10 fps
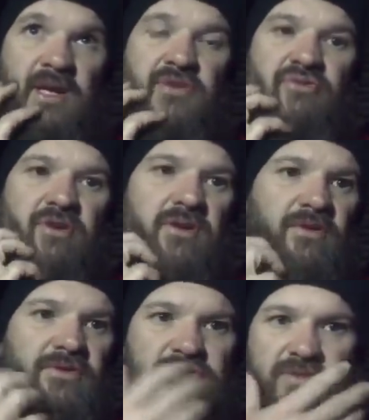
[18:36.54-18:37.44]
drunk
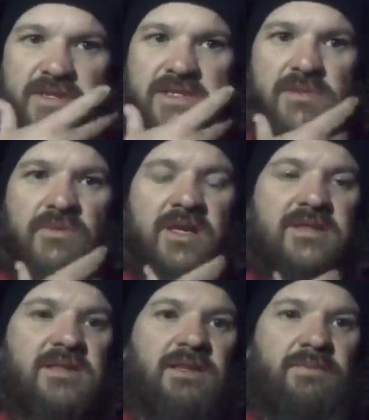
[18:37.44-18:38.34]
on the streets, and we're not
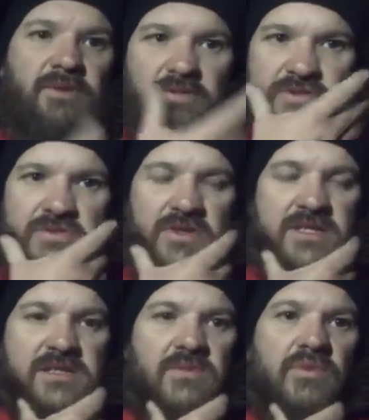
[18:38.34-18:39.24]
sleeping on the
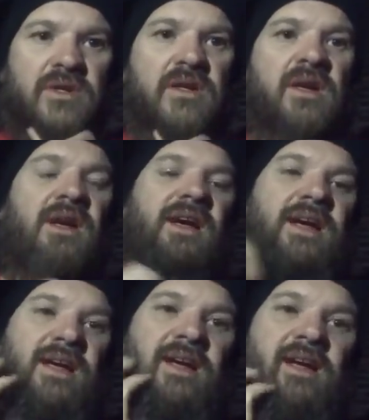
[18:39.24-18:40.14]
streets, and
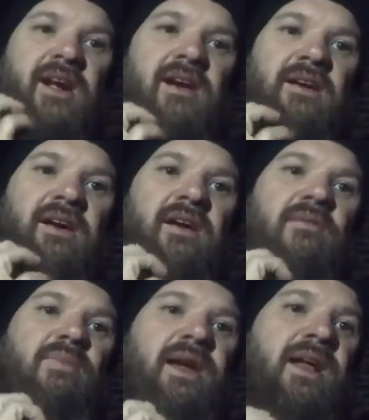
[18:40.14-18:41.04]

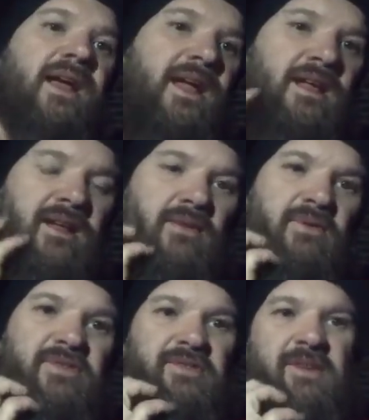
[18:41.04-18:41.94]
our panhandling
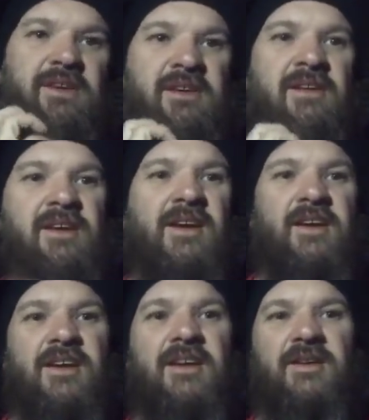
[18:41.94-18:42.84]
was
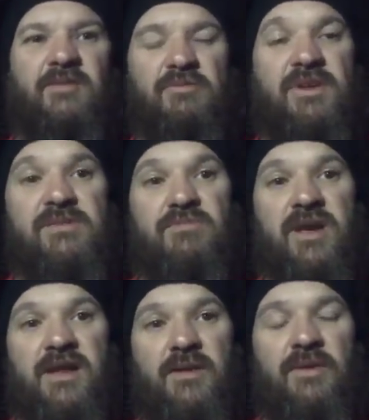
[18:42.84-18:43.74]
the reason
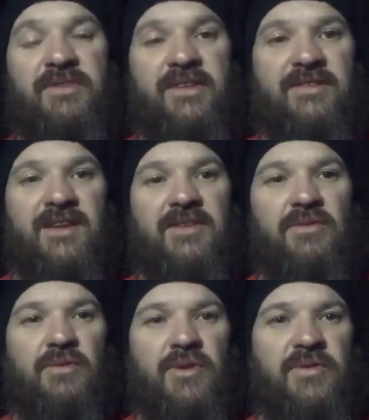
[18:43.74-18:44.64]
probably I wasn't
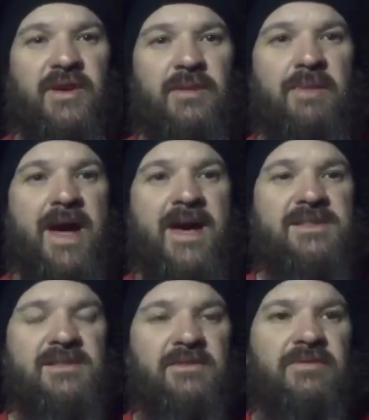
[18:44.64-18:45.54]
successful was very
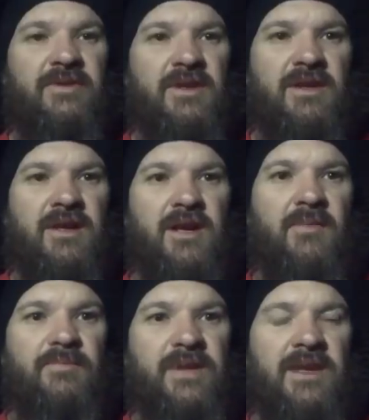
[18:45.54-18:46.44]
passive.
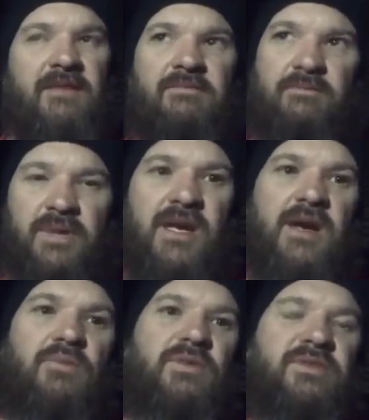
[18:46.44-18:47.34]
And
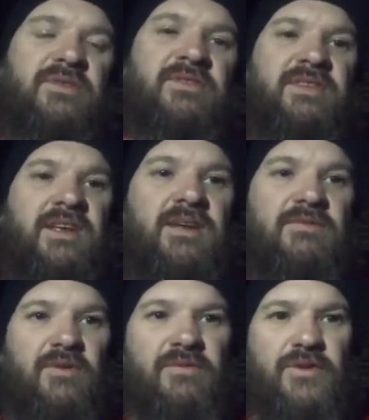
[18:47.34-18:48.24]
Beyond was singing
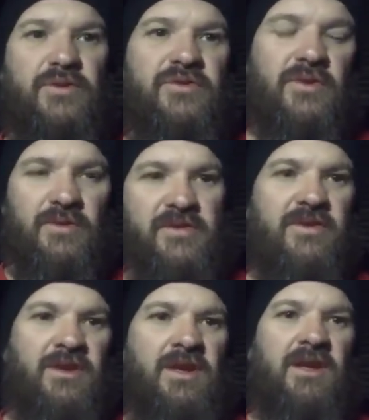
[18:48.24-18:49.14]
for food, so
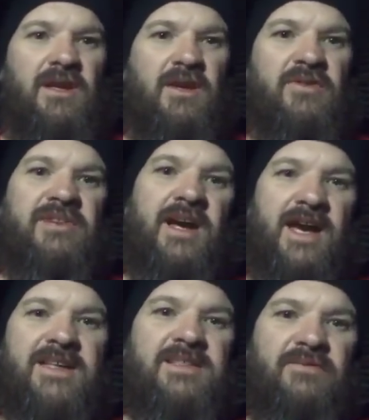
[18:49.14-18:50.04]
it's, you know, it's not
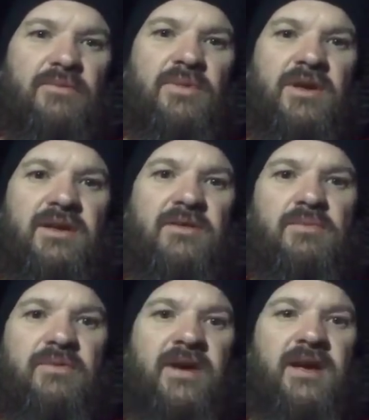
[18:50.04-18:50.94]
asking for money, it's
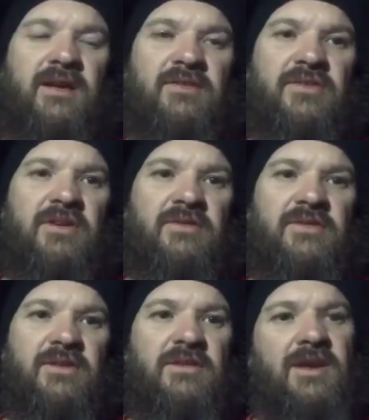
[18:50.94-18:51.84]
providing a service. So I